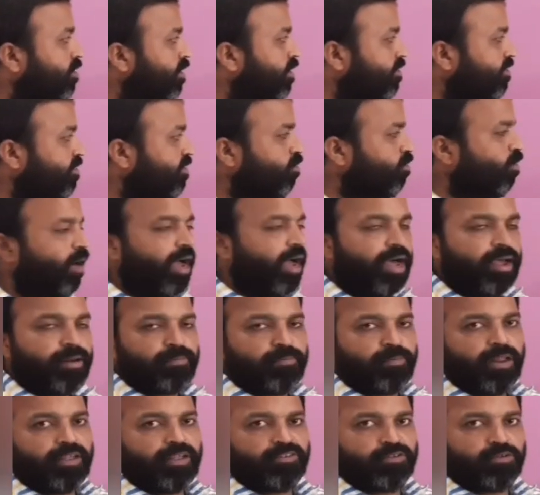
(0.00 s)
z
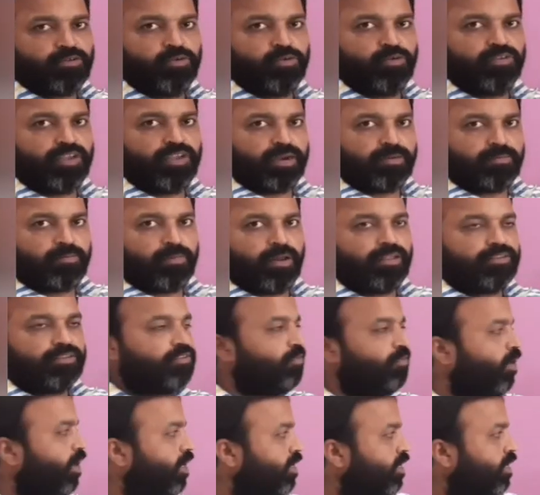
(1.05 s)
square plus 2z
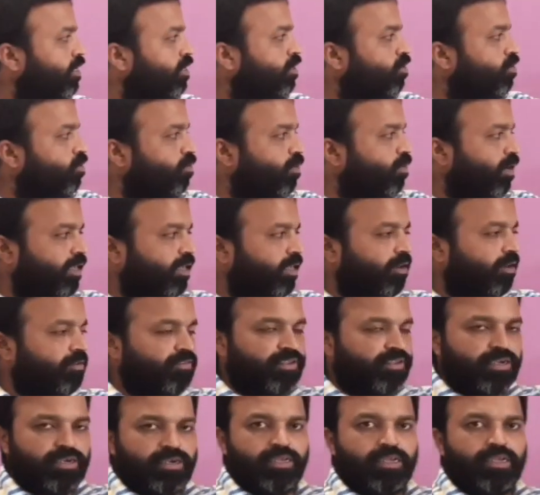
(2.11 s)
plus 1 into y of
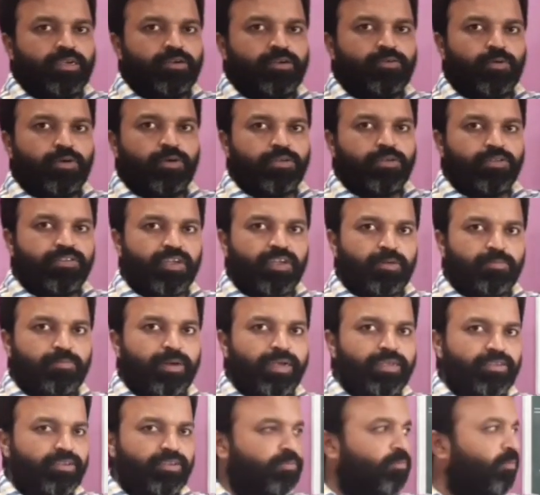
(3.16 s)
z equal to z
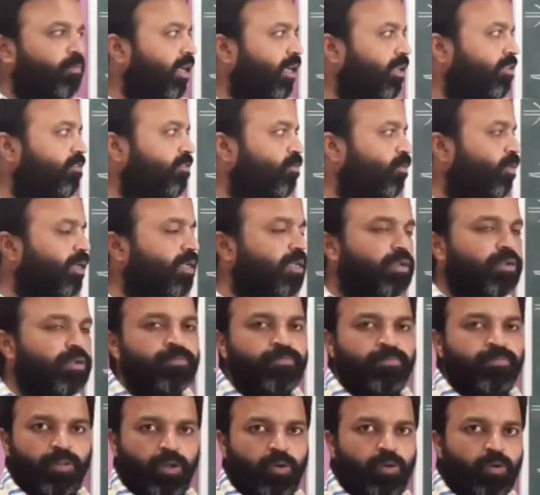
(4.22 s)
by z minus
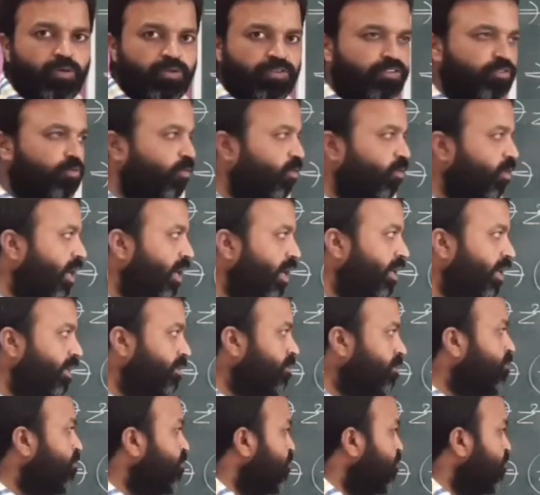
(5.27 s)
1 whole square.